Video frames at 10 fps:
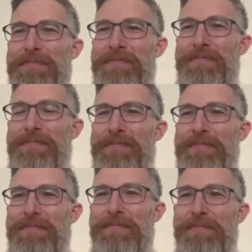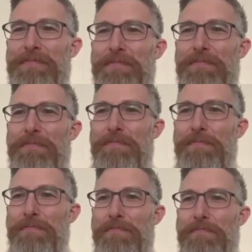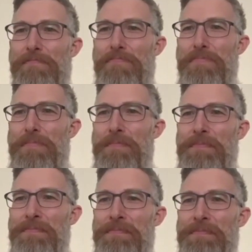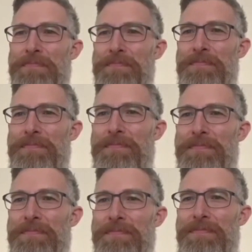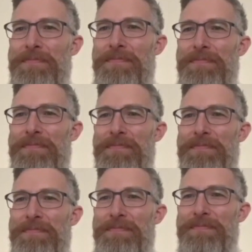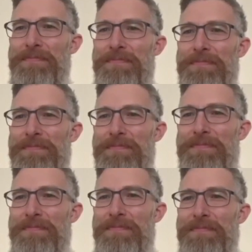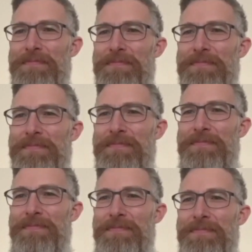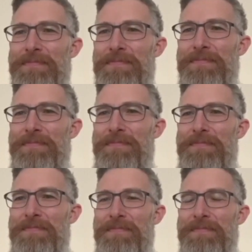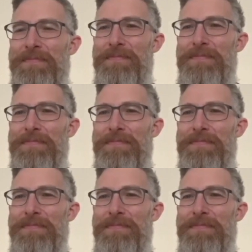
No words are spoken by the person on screen.